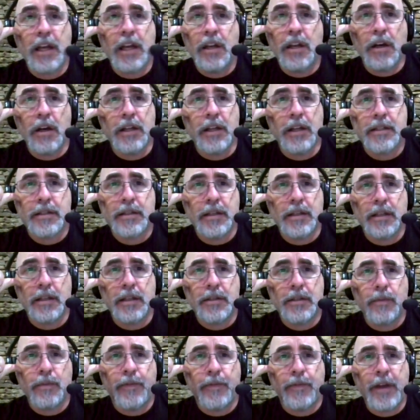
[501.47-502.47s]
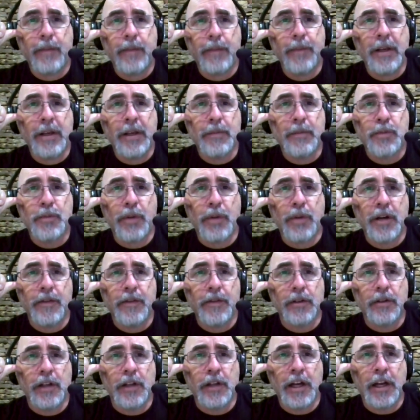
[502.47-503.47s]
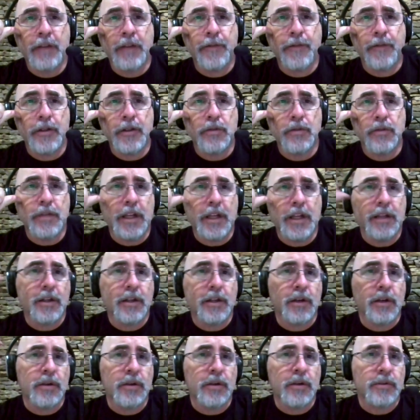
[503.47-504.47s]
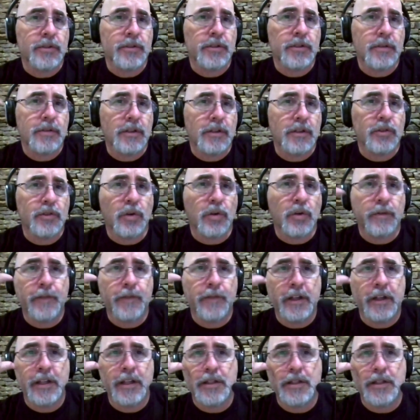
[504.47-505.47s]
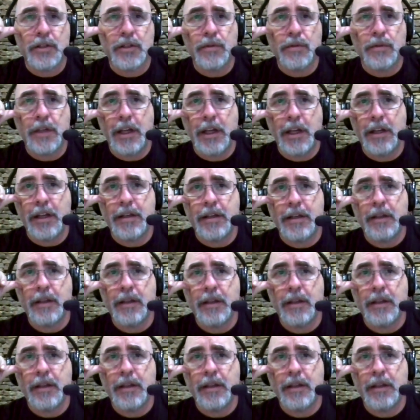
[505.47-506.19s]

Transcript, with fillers: it's it's if that becomes part of your life, and you need those endorphins. You need,